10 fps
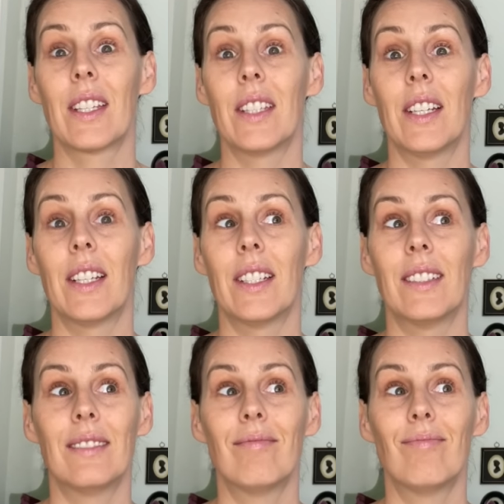
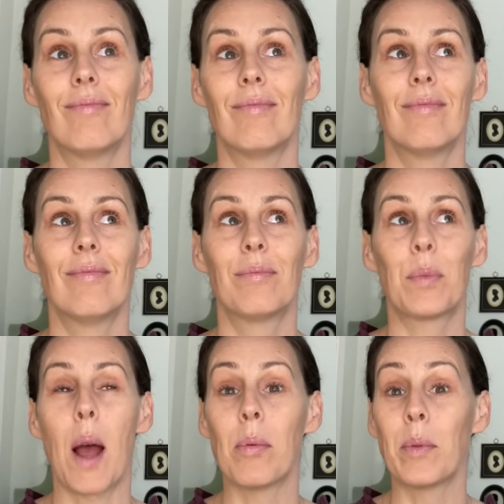the
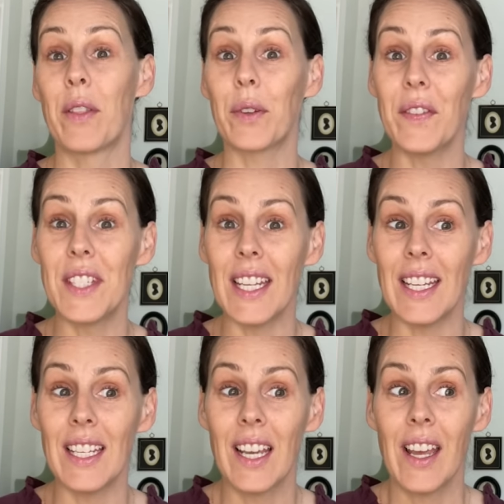problem with
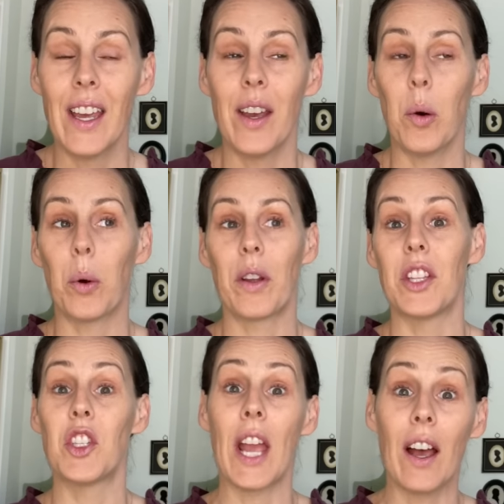thrifting or the
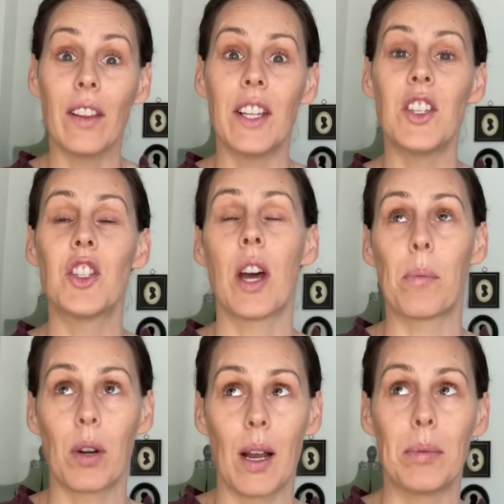challenge,
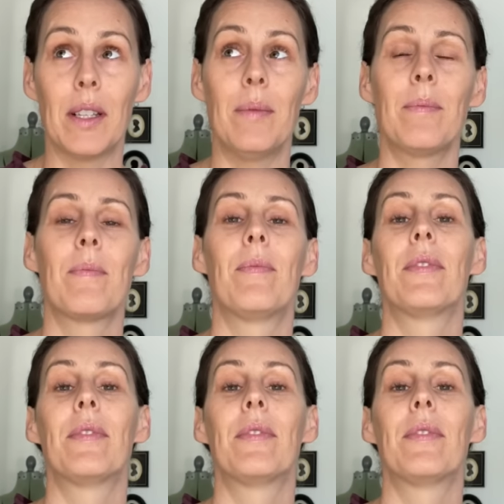not problem,